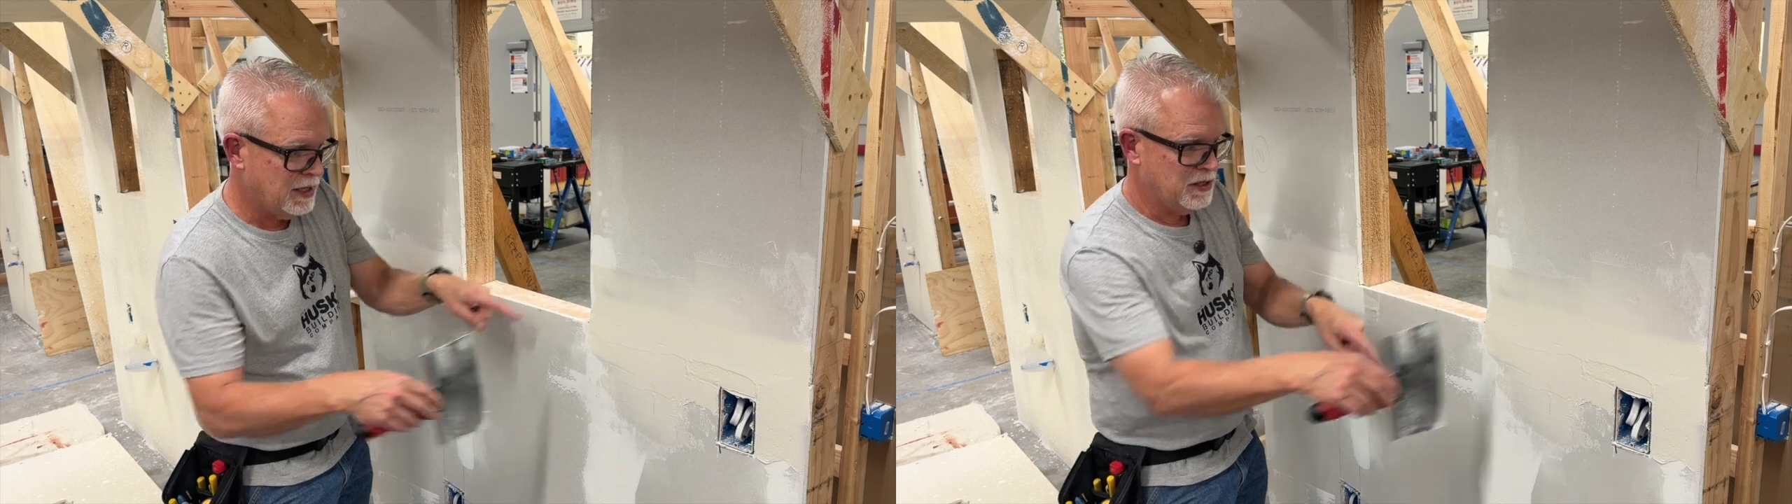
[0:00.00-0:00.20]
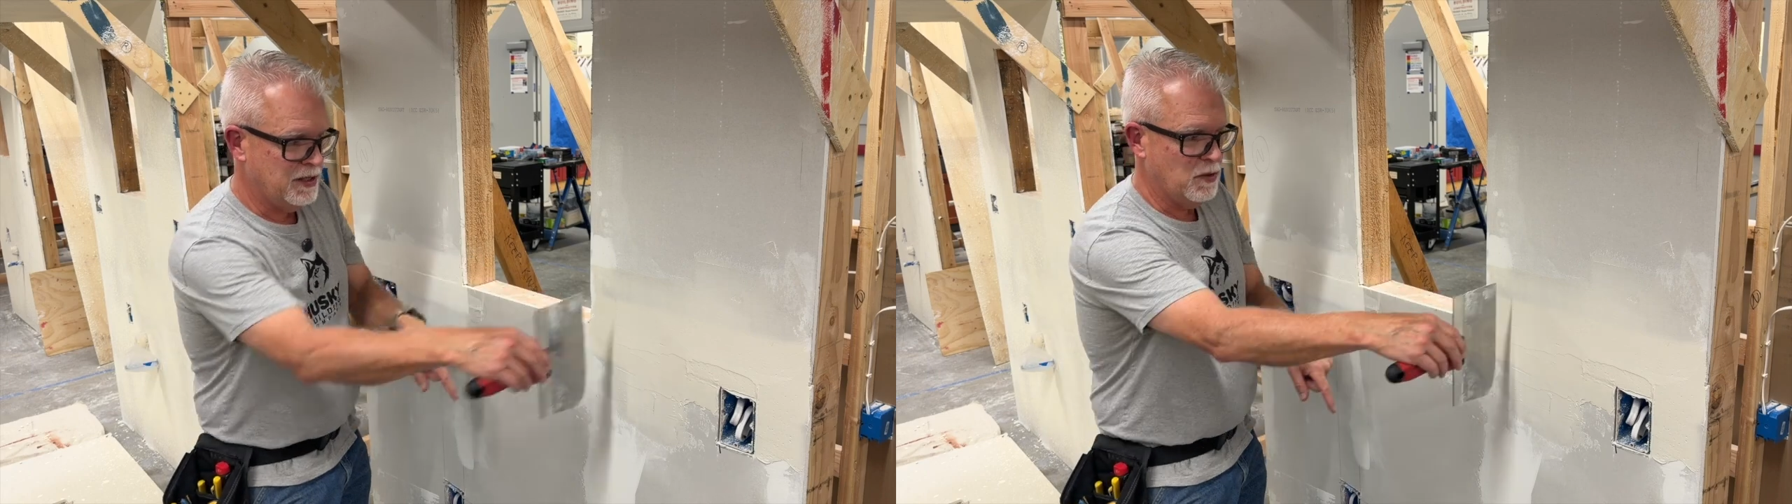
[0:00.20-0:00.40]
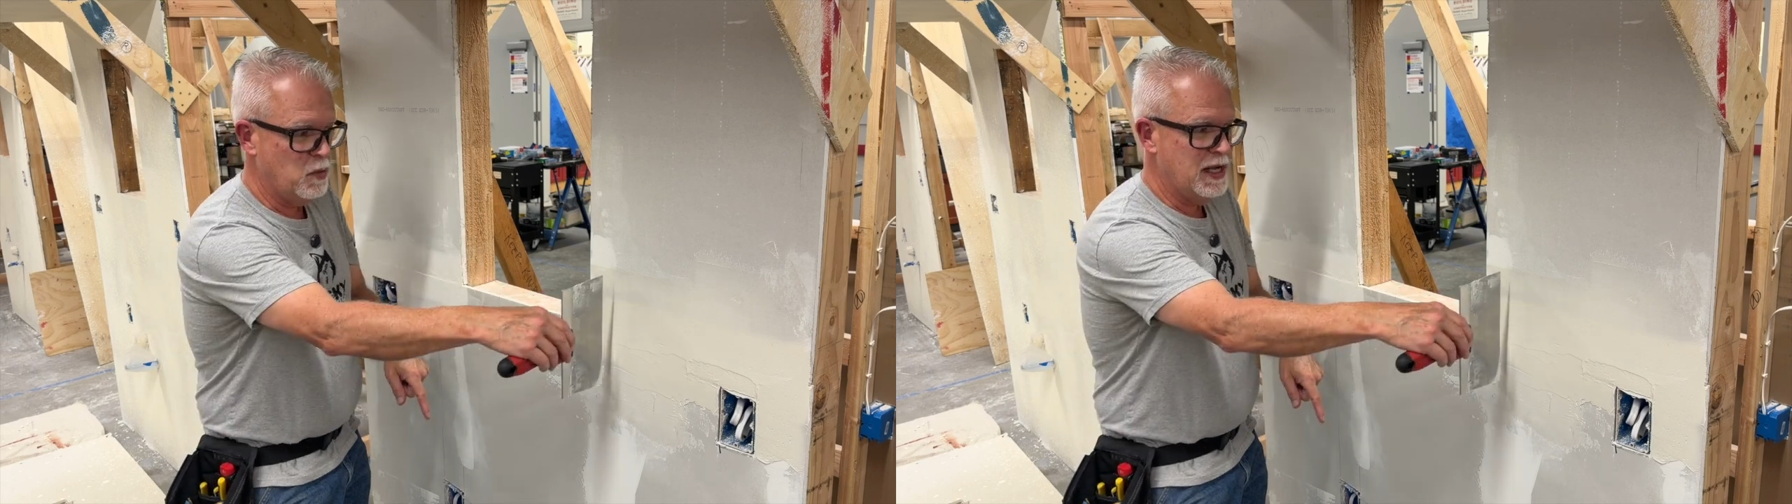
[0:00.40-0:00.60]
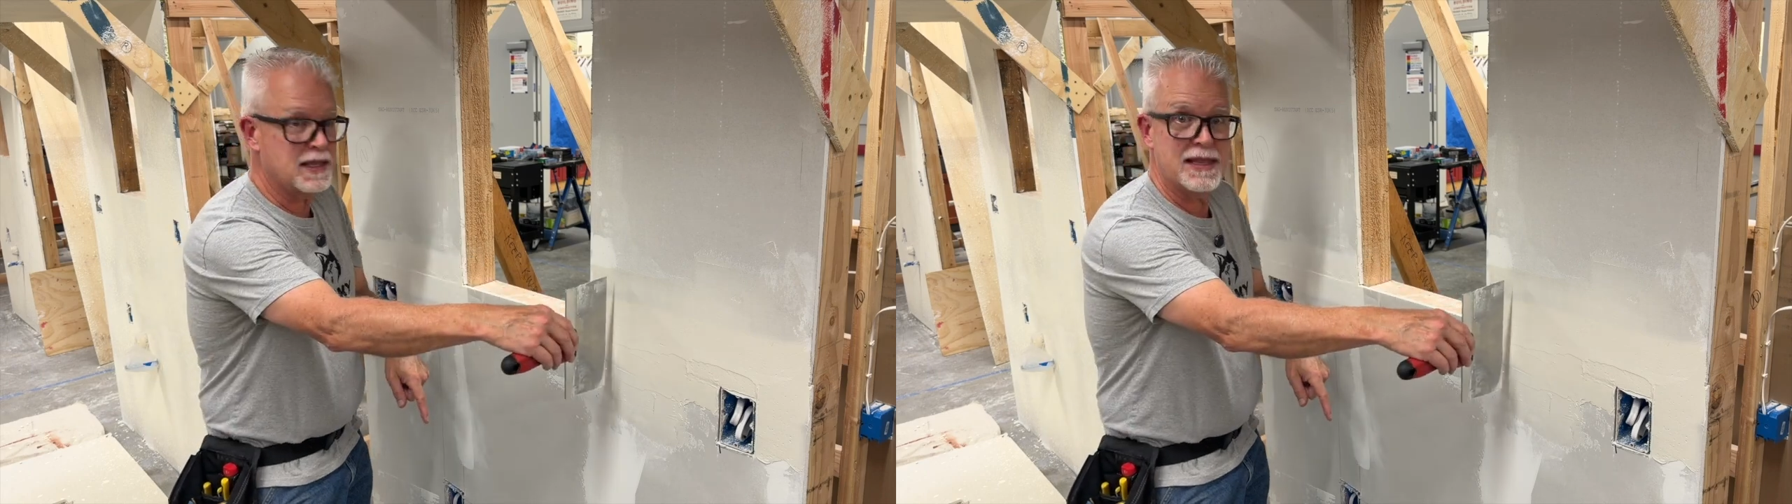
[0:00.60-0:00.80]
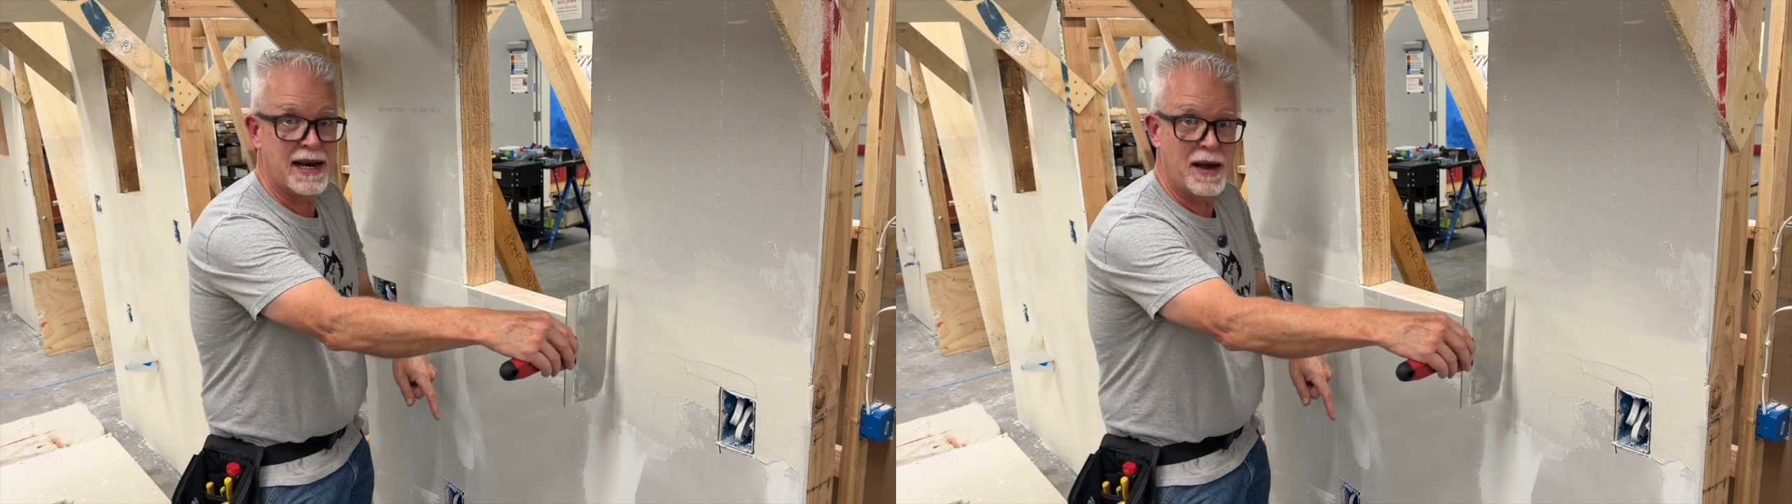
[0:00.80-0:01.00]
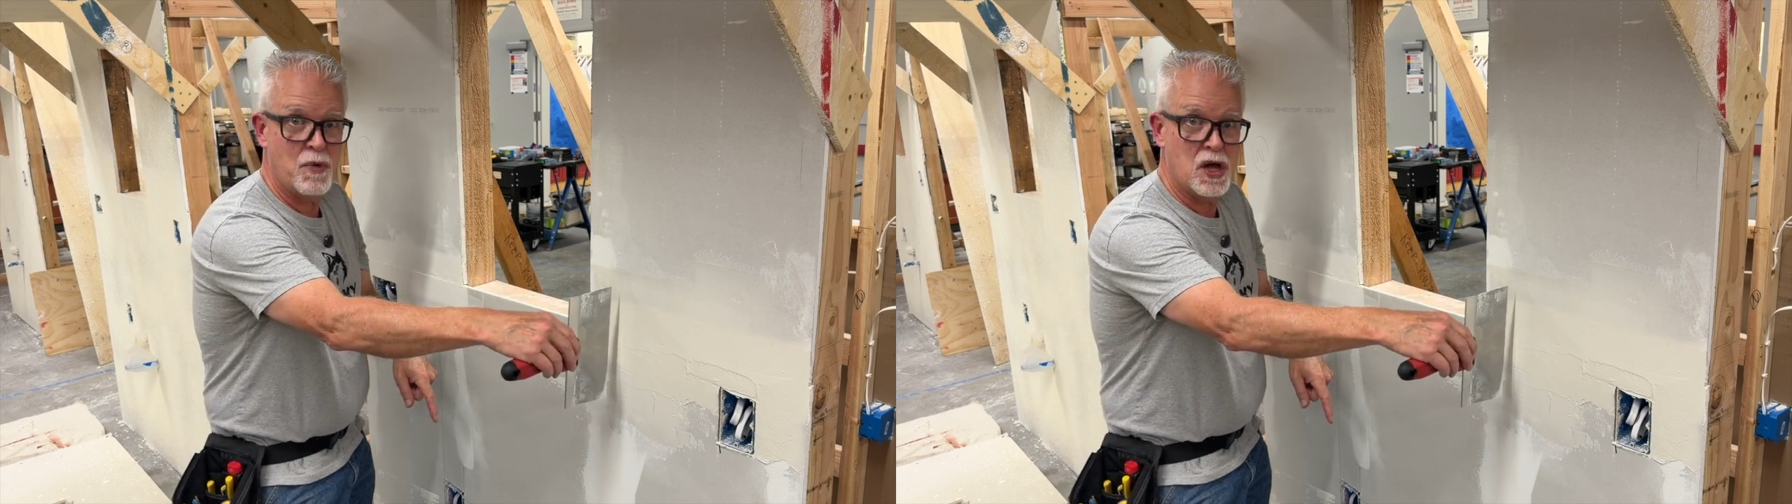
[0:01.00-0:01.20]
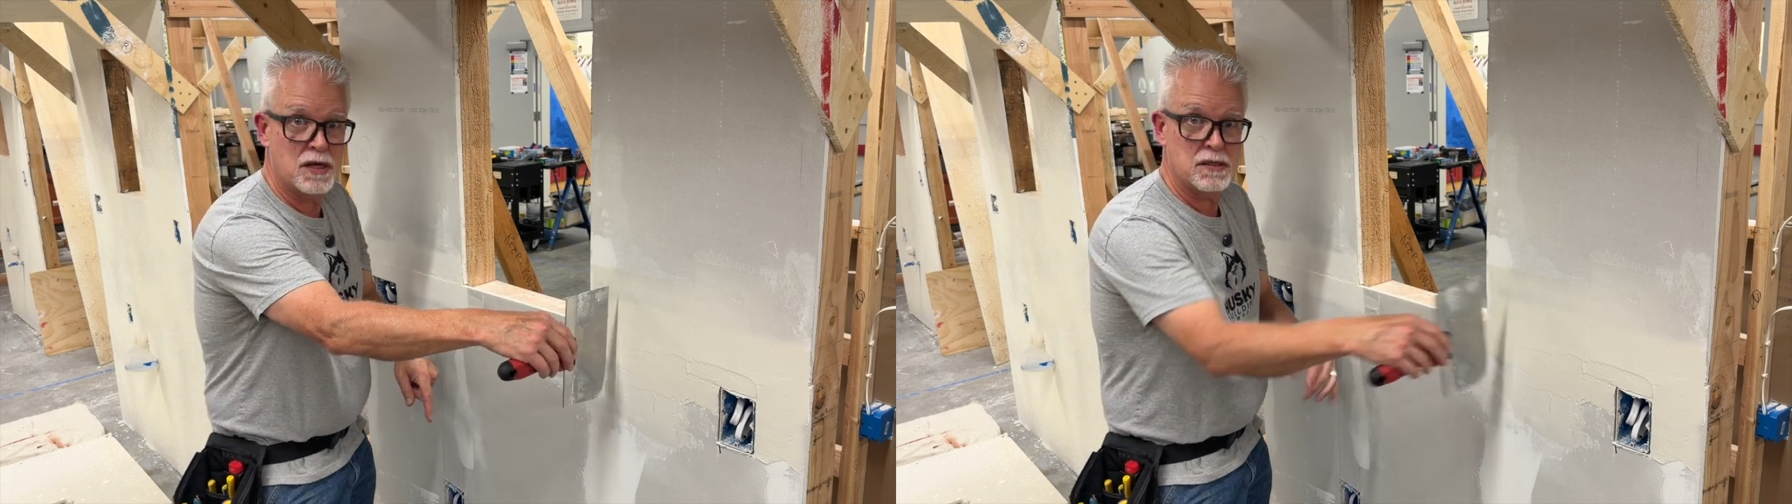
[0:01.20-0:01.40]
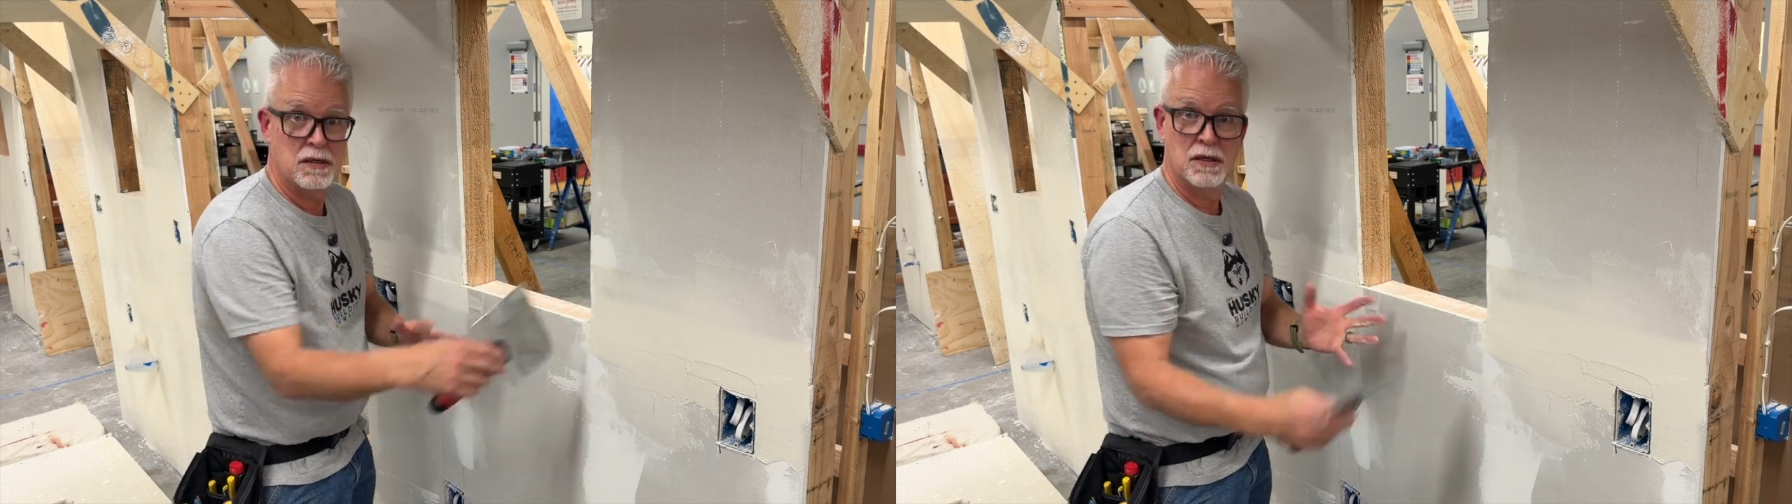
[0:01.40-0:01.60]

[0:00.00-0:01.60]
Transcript: to the width that I want.